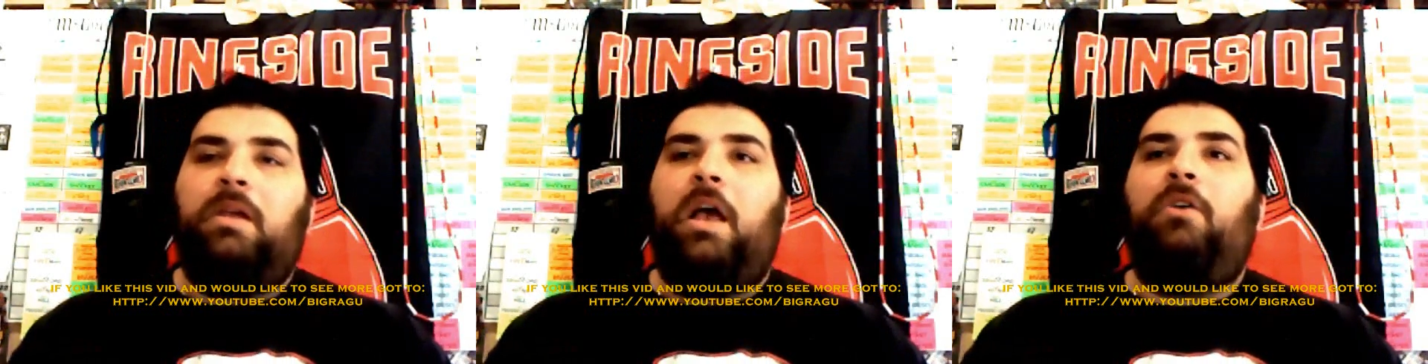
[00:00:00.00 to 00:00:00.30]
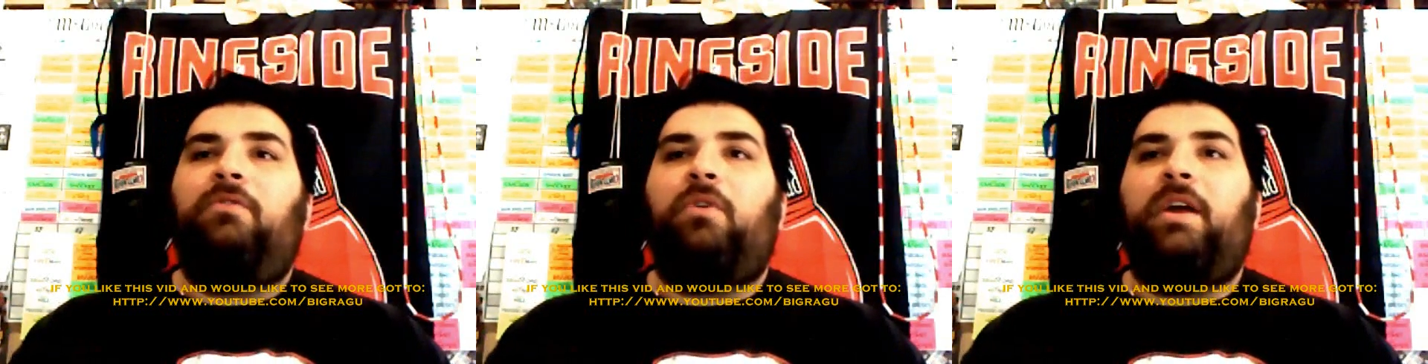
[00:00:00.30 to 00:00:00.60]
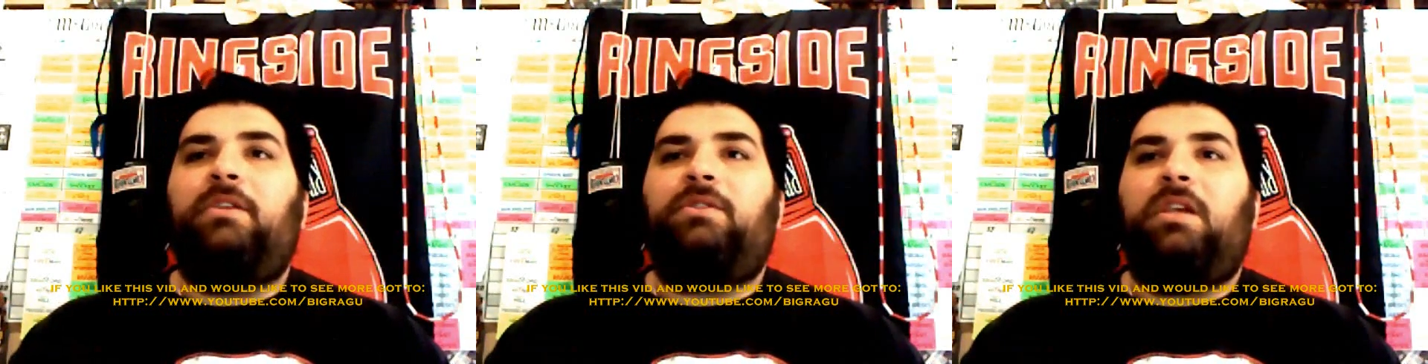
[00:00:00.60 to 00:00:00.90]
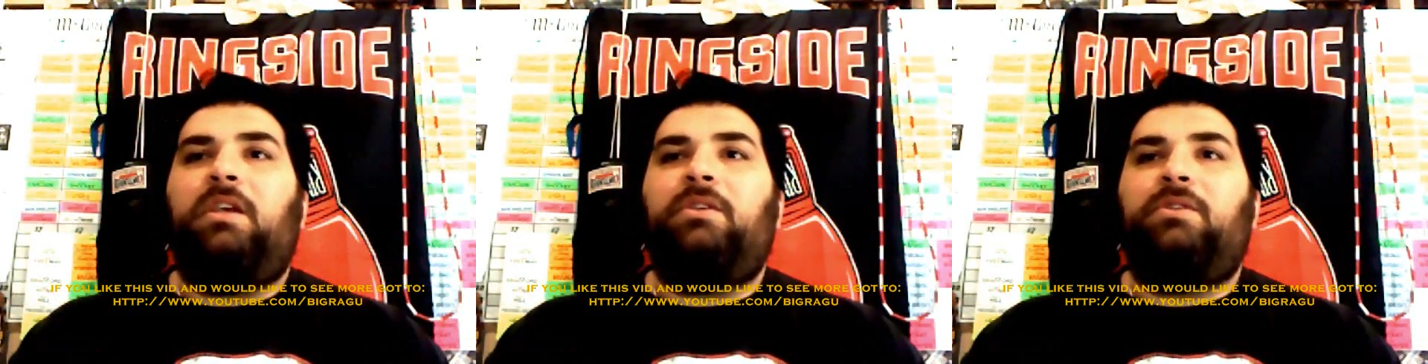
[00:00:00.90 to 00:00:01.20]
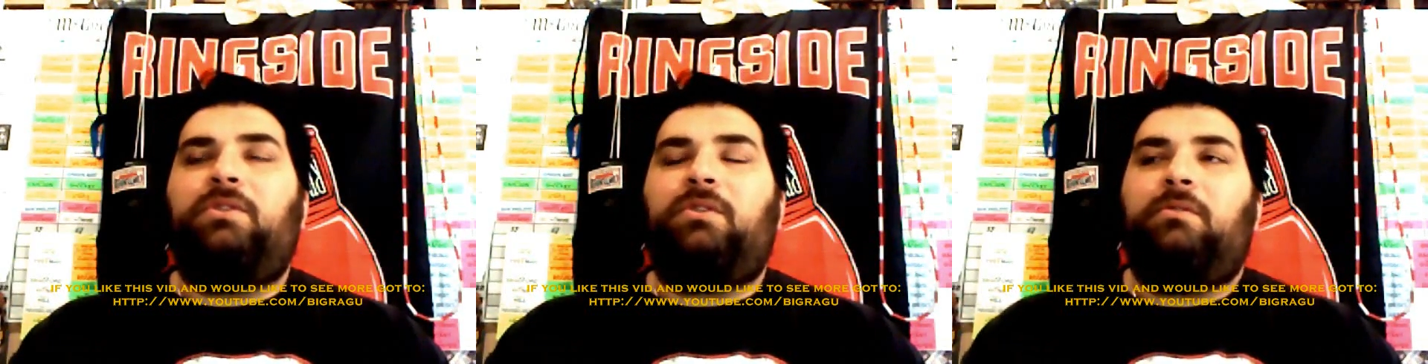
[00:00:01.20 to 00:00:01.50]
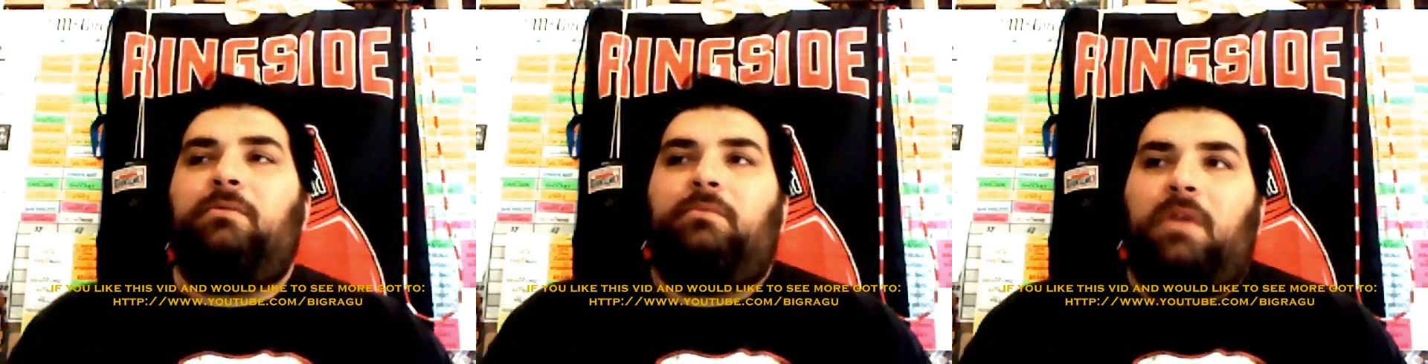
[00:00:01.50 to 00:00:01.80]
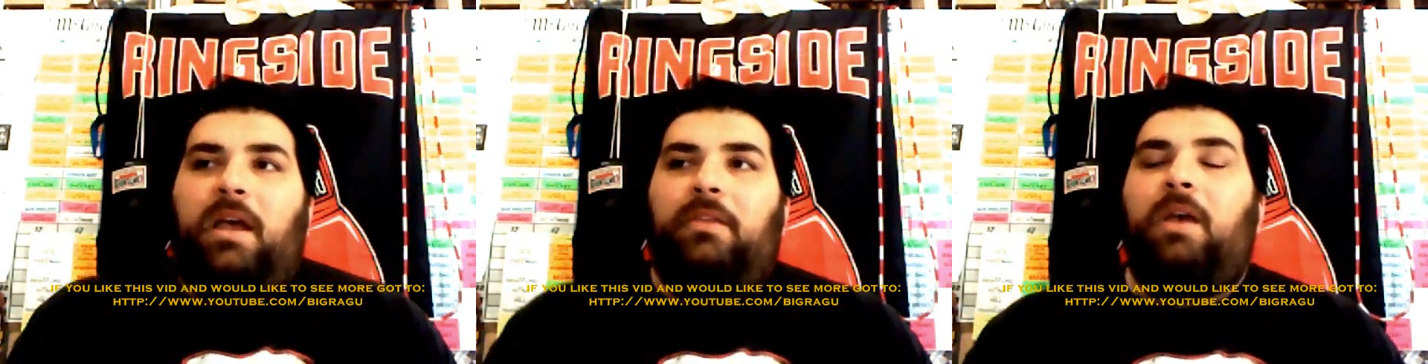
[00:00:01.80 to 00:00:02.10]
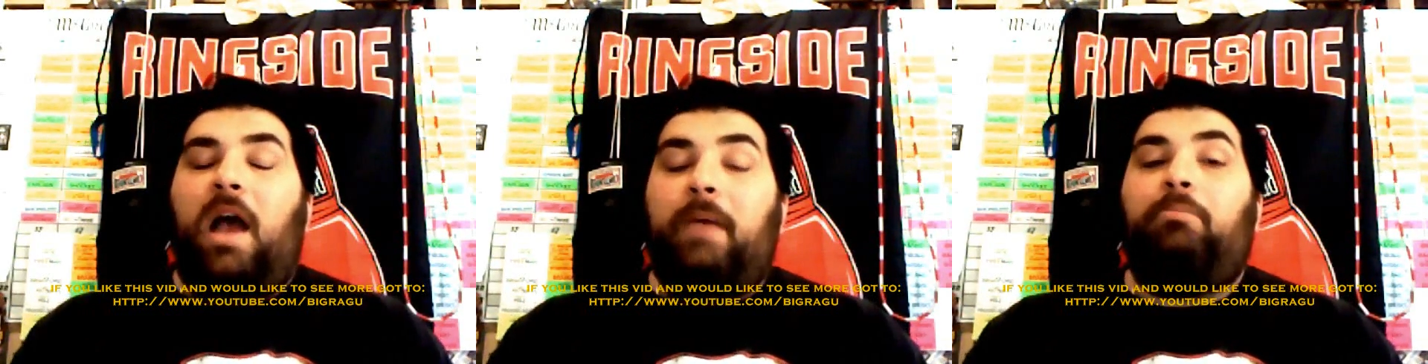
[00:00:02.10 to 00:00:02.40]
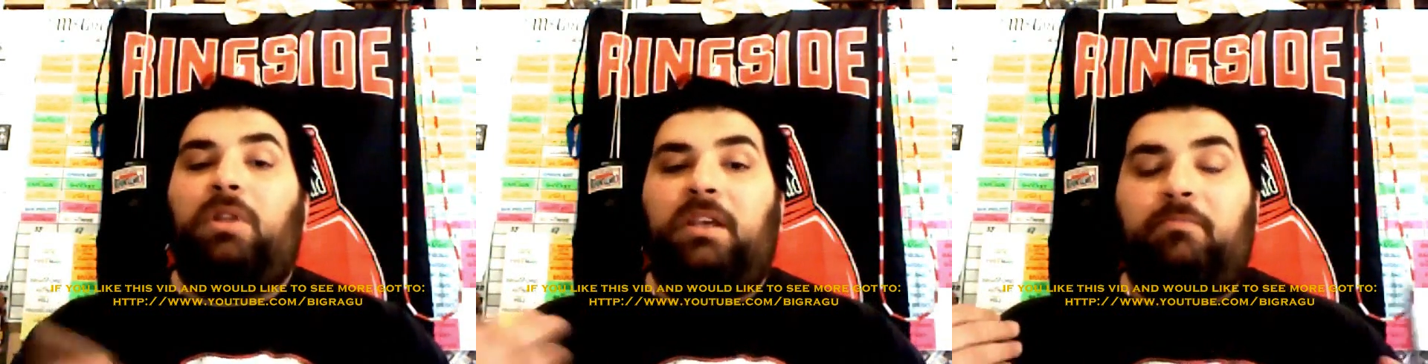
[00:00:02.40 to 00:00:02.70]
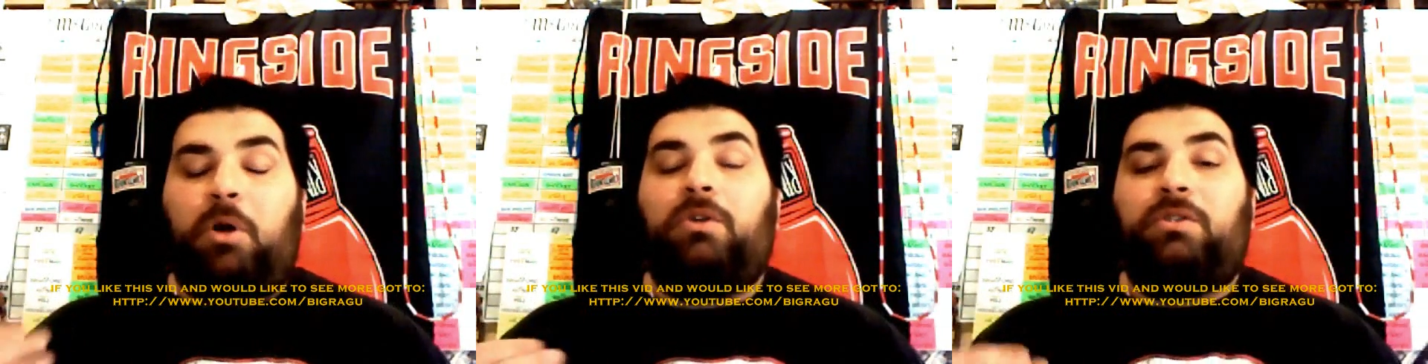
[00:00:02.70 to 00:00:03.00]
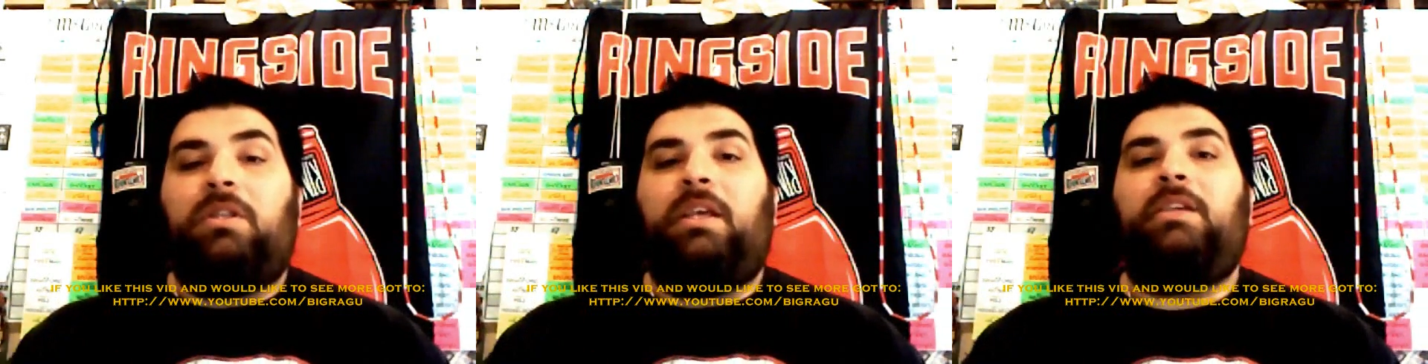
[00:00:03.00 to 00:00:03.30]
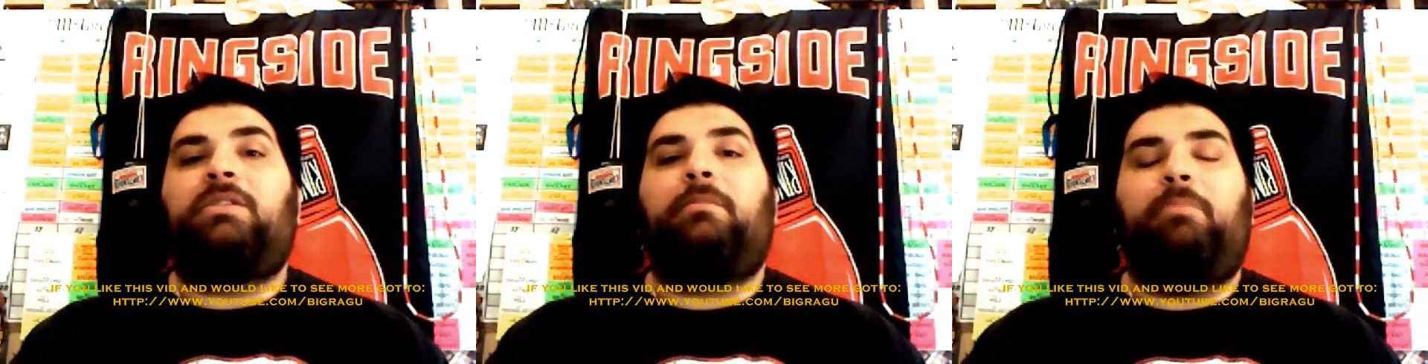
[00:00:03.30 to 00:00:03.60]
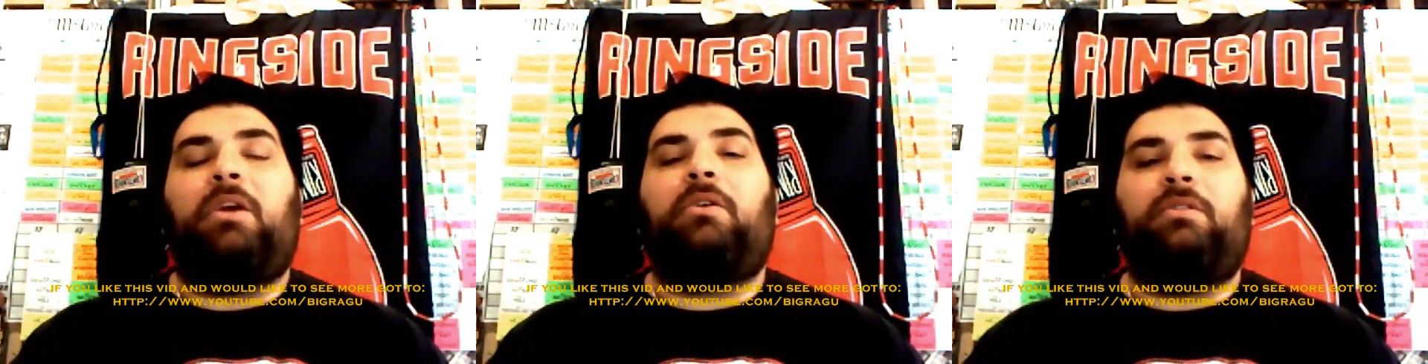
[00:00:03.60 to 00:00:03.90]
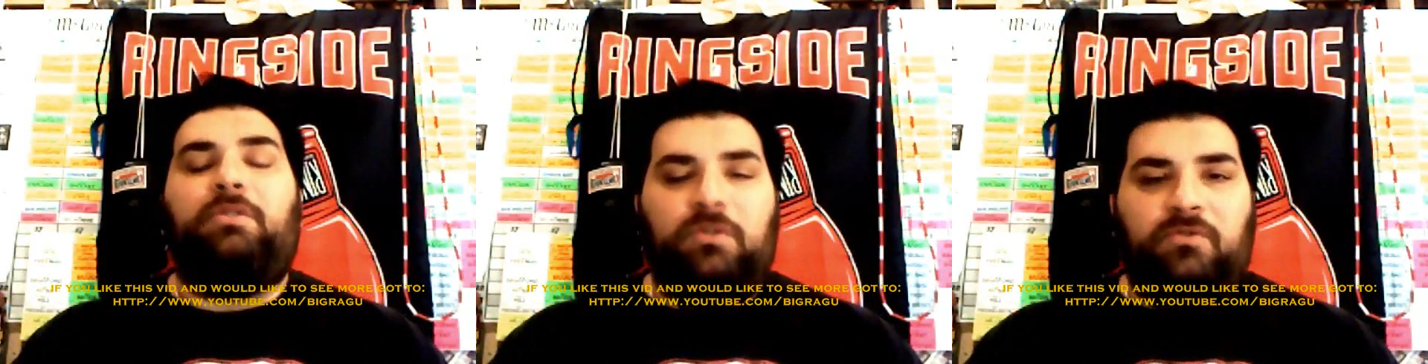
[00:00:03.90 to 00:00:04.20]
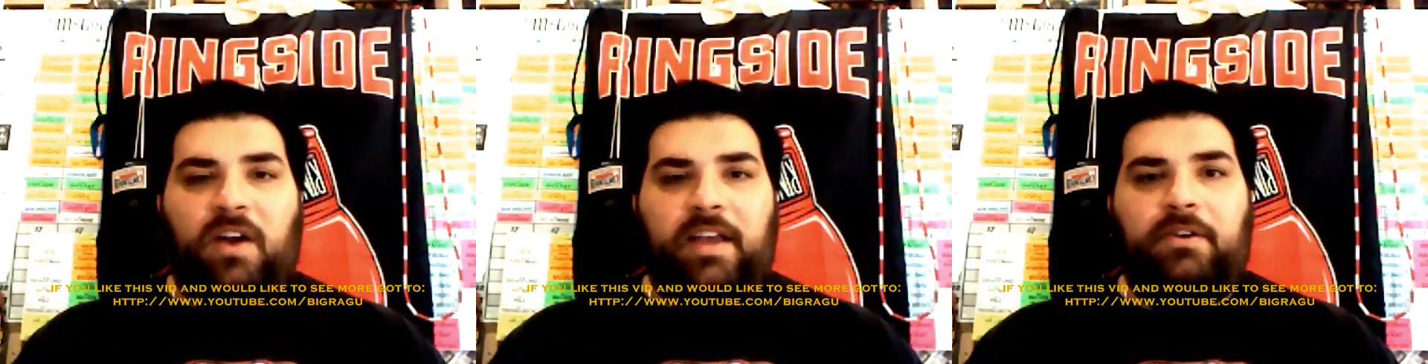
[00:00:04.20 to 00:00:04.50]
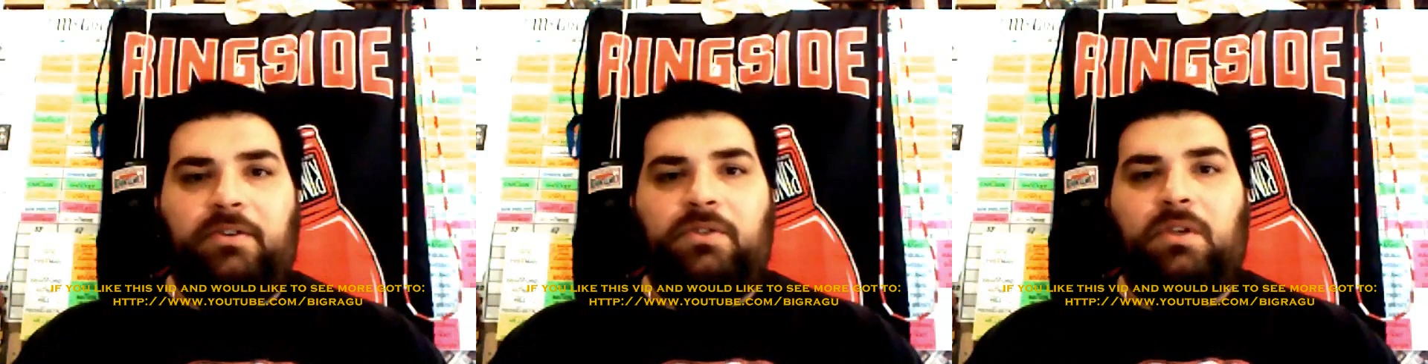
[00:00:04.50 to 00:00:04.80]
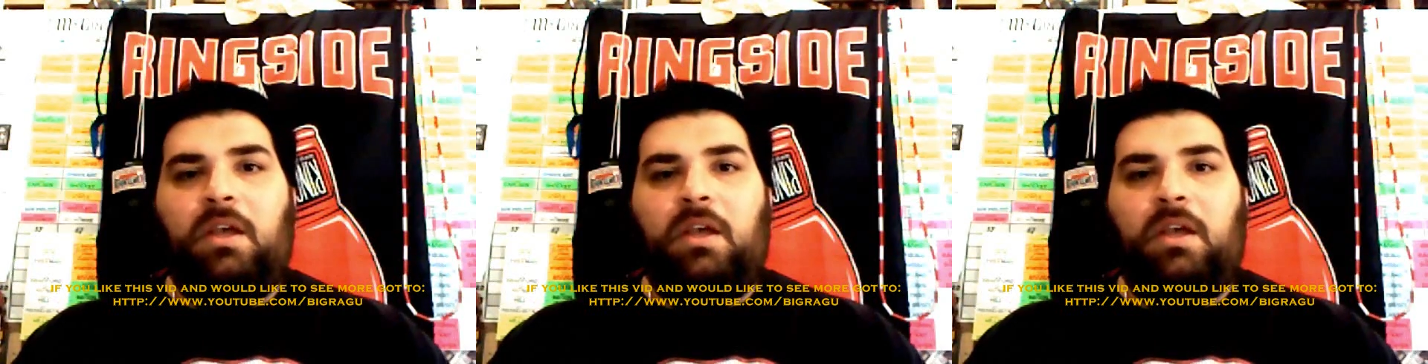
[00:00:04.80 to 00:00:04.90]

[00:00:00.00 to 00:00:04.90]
Alvarez is, I believe personally, he's the bigger of the 2 fighters.